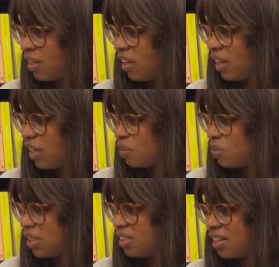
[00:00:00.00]
I am
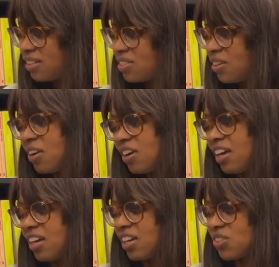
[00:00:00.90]
indebted to her,
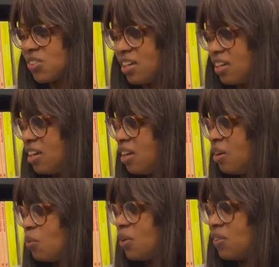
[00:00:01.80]
and actually,
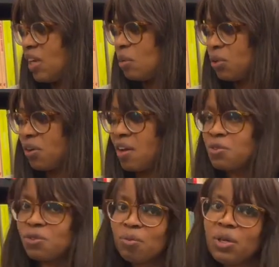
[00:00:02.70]
one of the
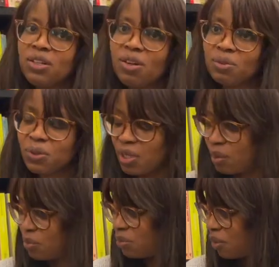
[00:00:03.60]
epigraphs from my novel
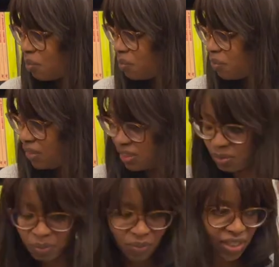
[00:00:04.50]
comes from this
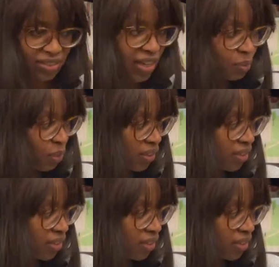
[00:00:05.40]
exact book.